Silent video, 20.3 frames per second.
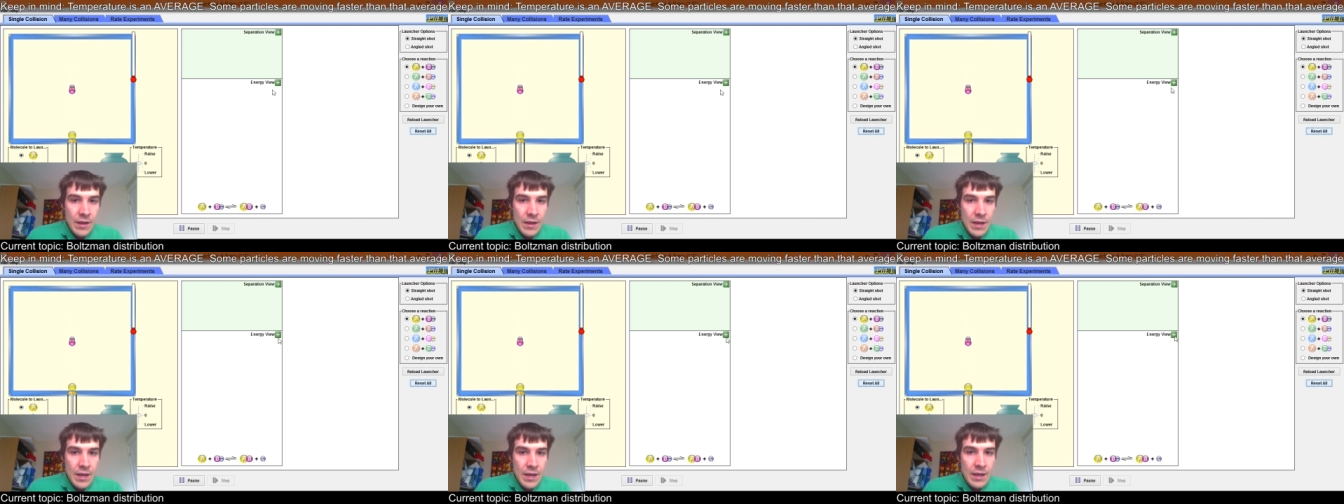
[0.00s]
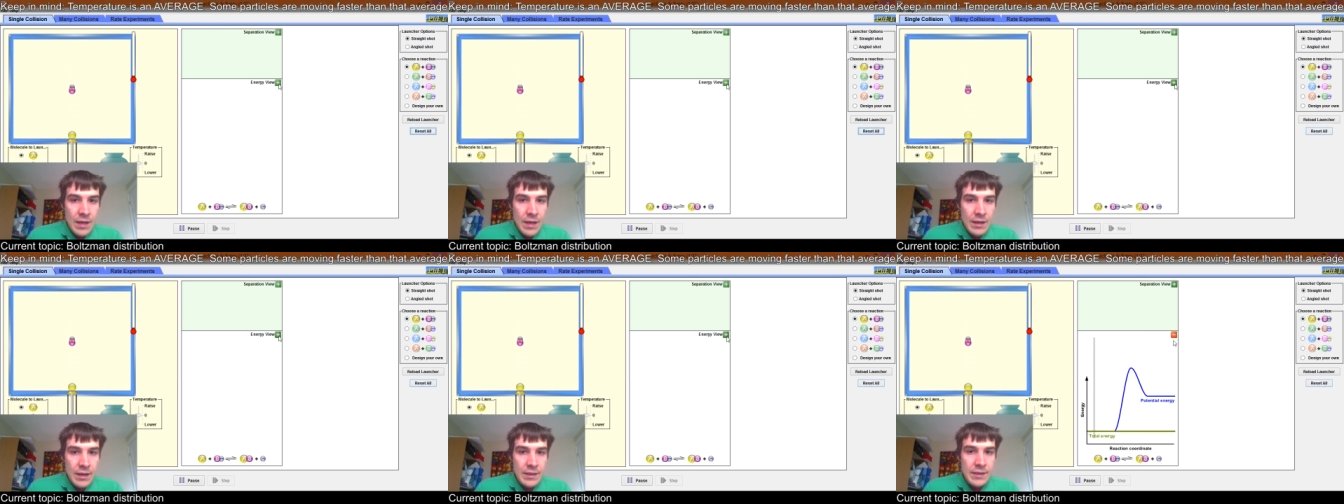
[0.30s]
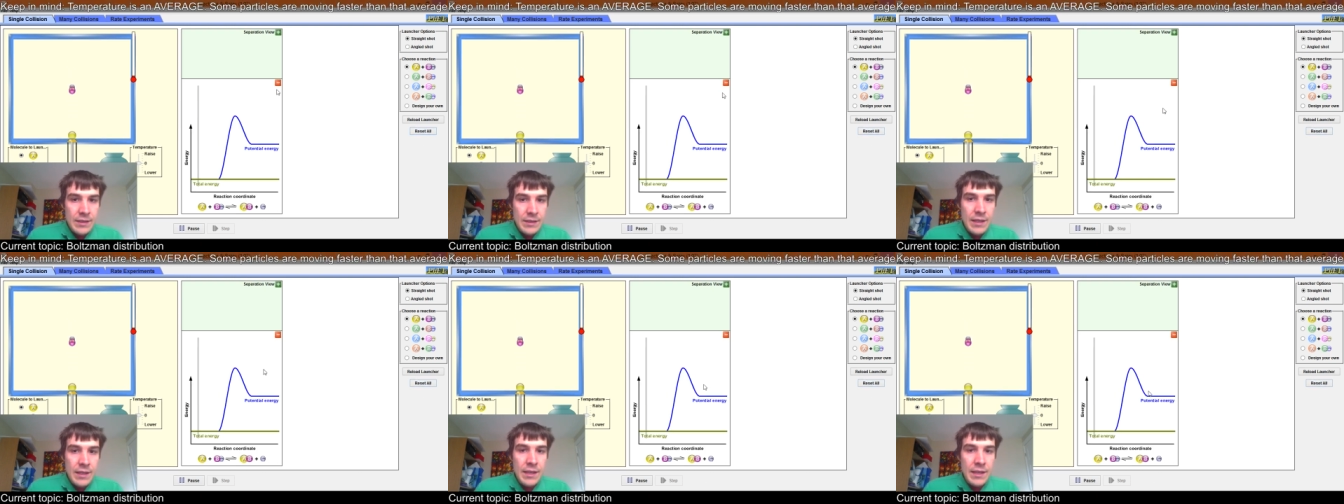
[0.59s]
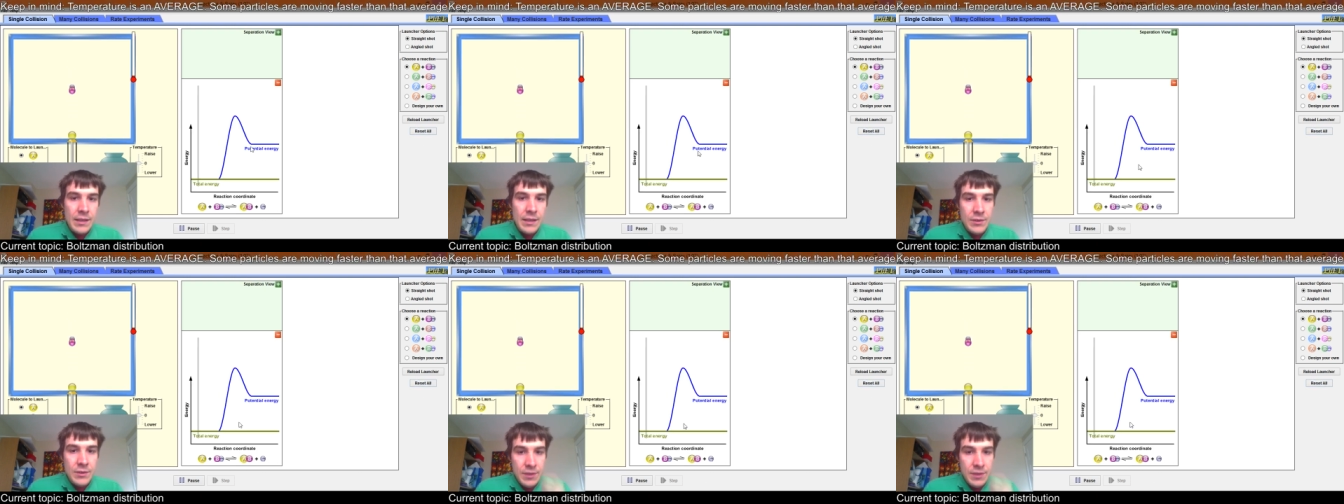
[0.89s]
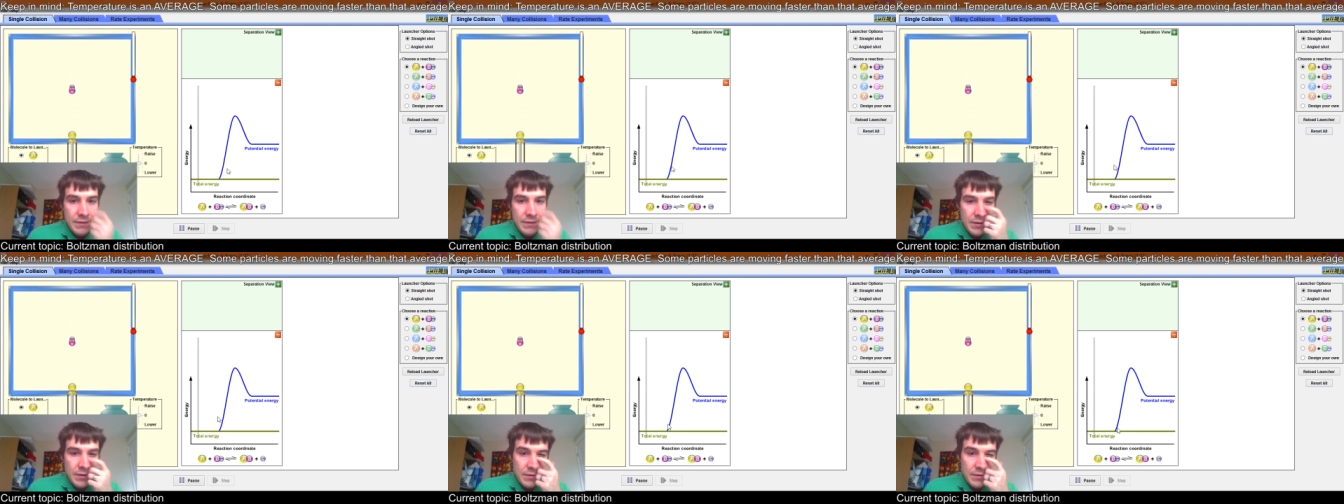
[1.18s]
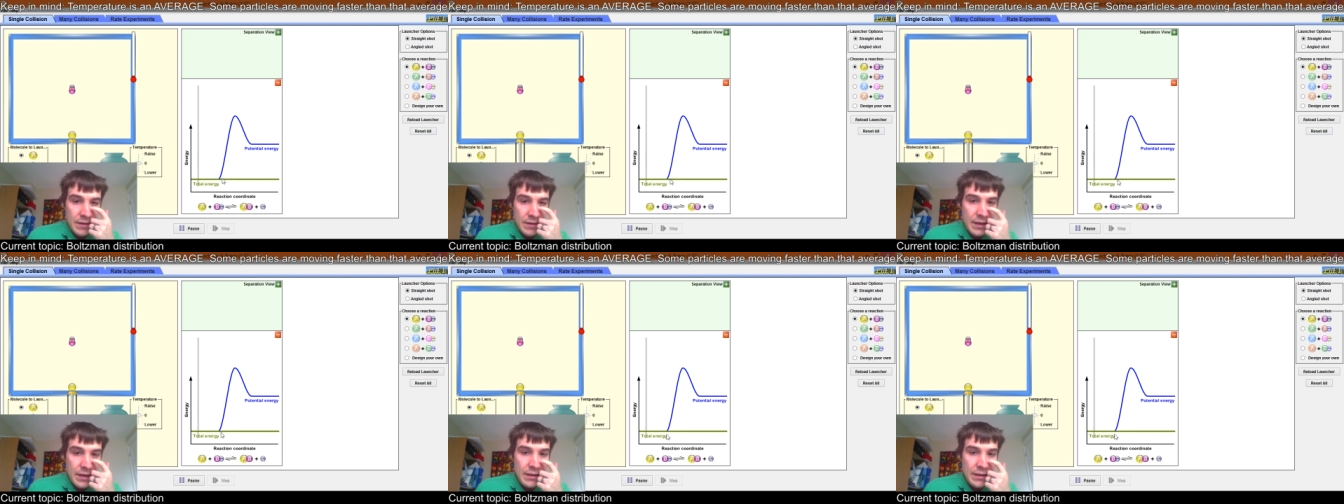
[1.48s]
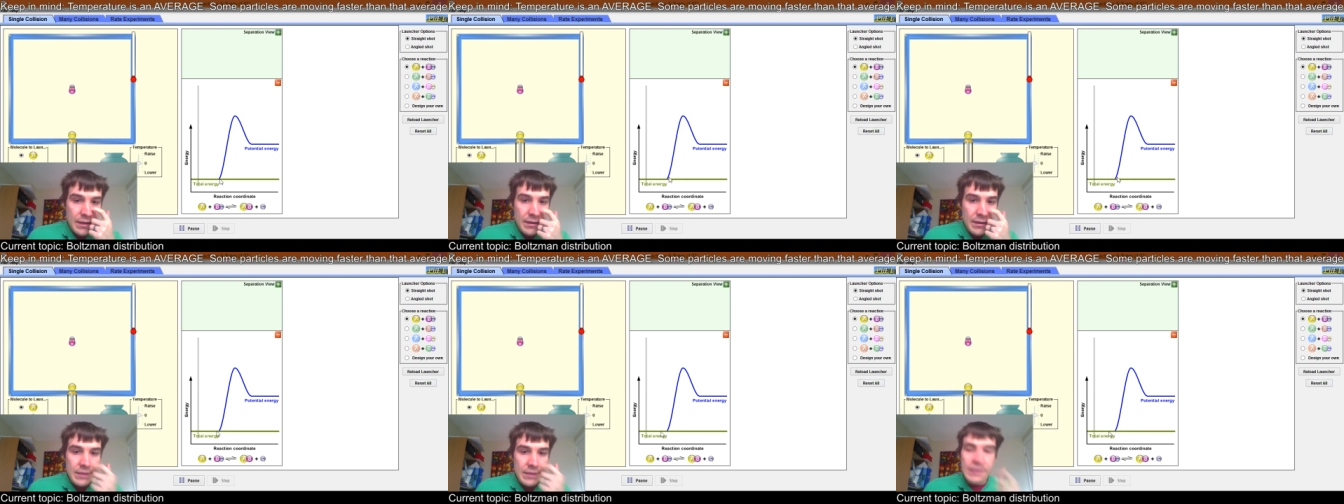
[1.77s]
I can see the energy view, right?
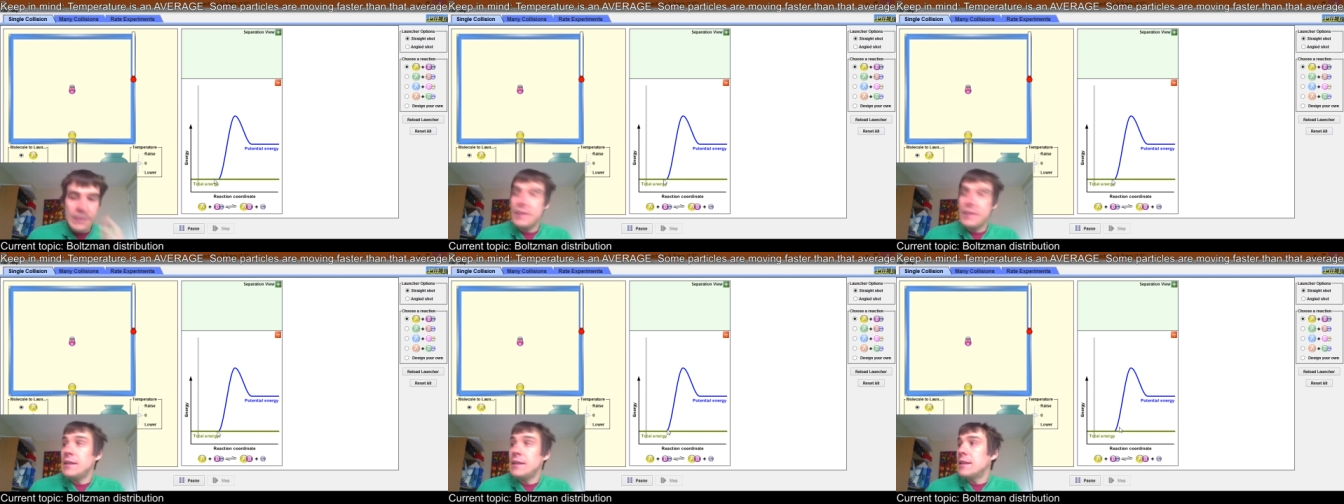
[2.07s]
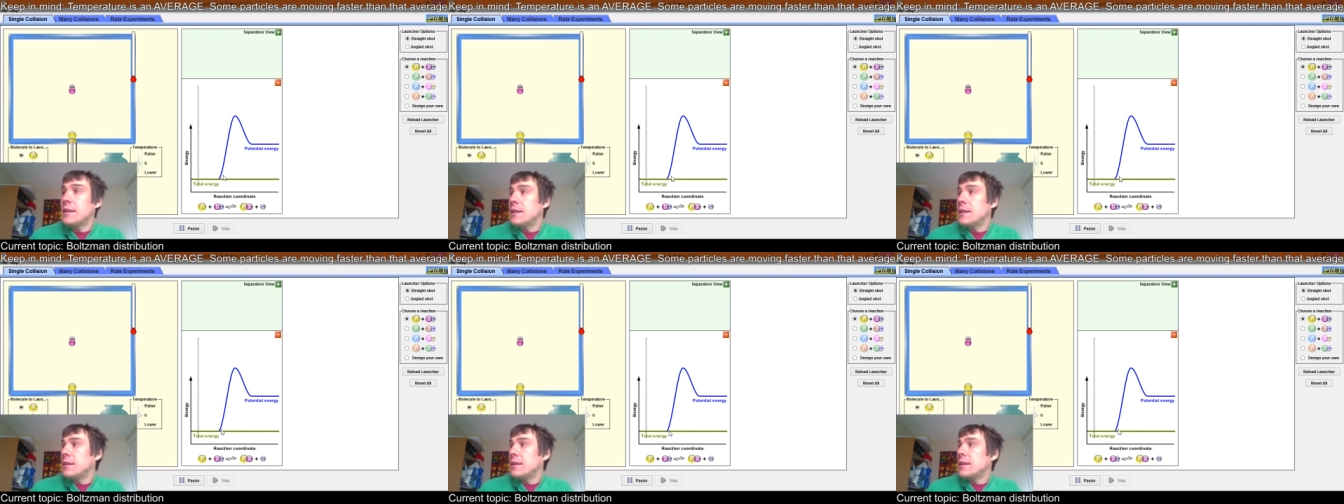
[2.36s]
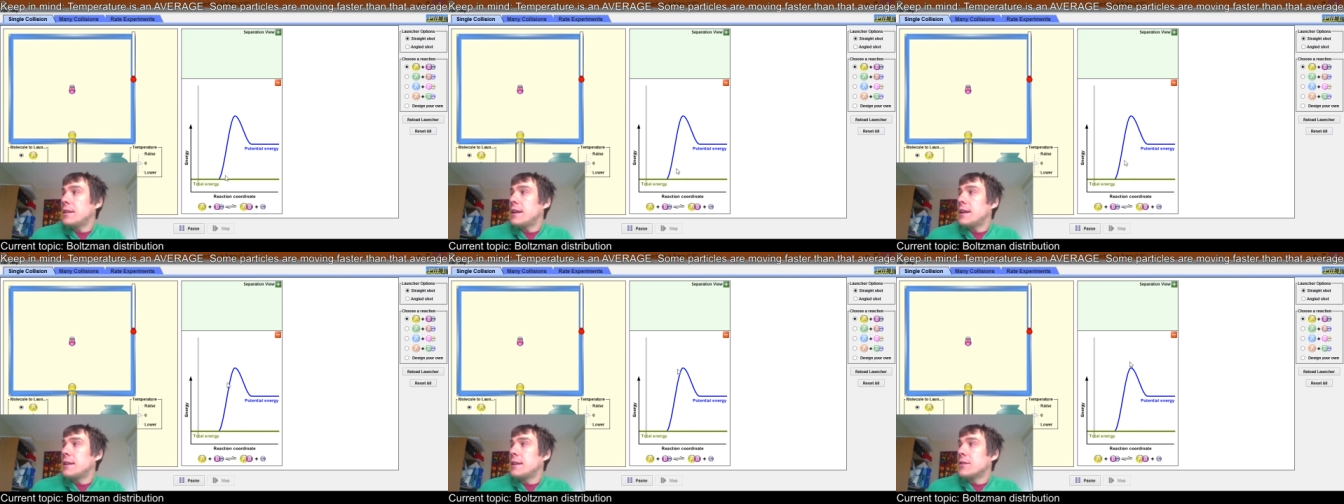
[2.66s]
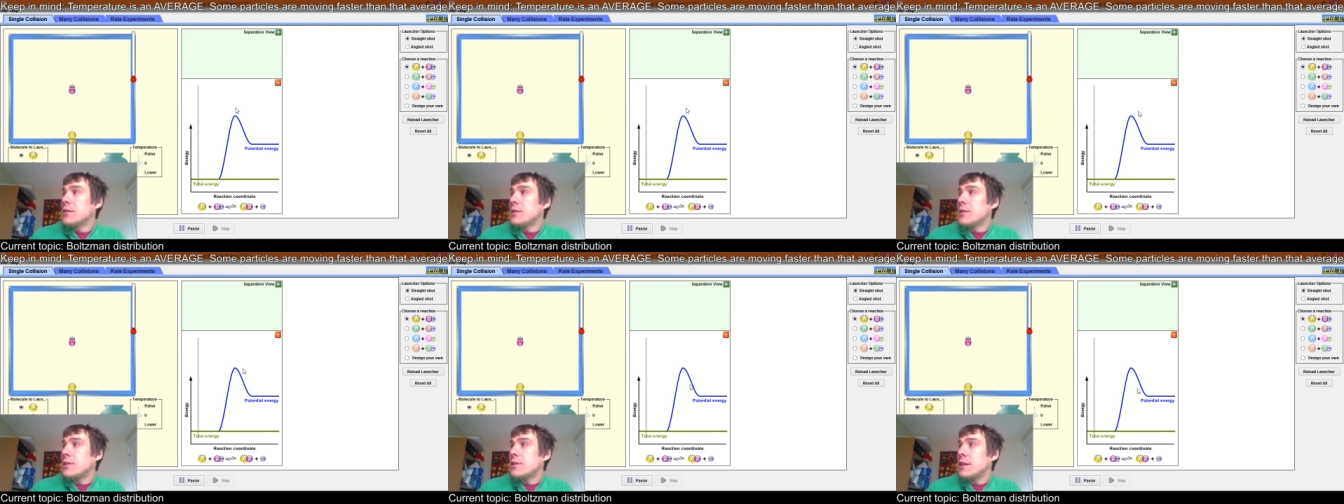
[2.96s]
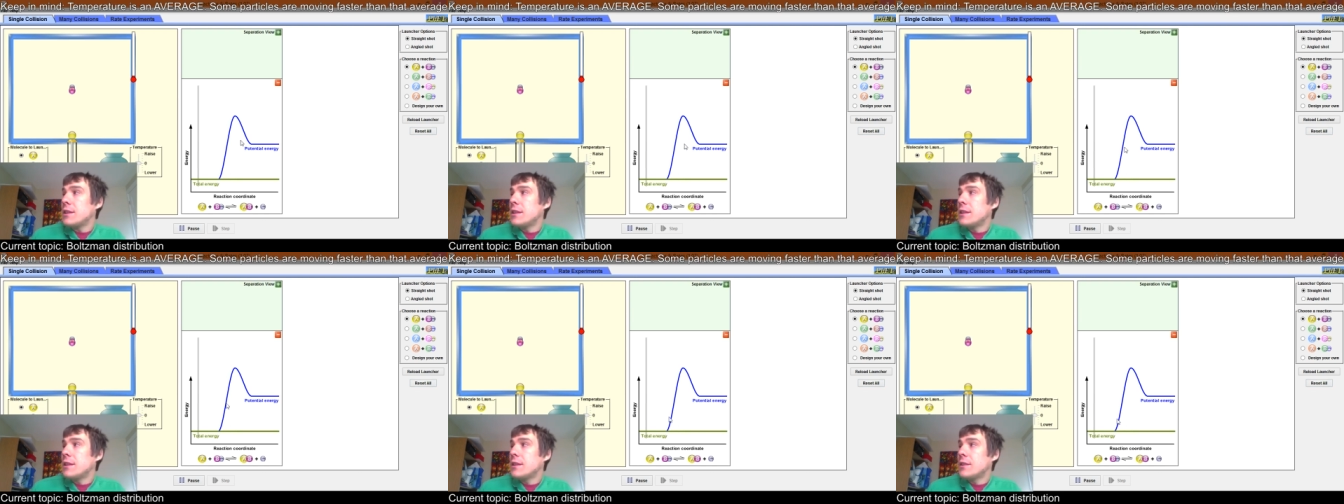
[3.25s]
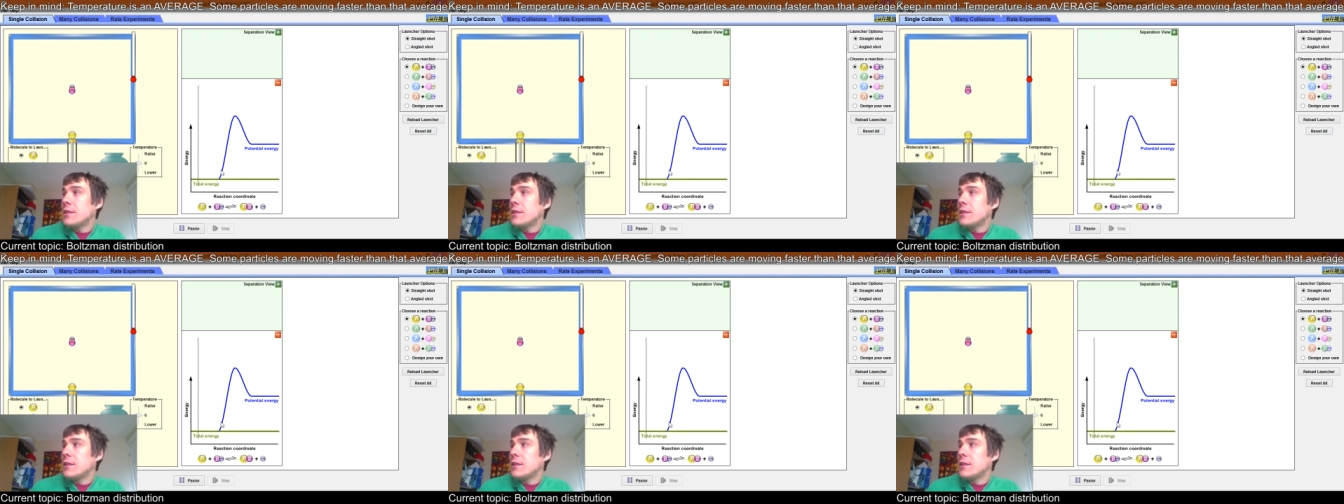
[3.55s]
You can see the energy.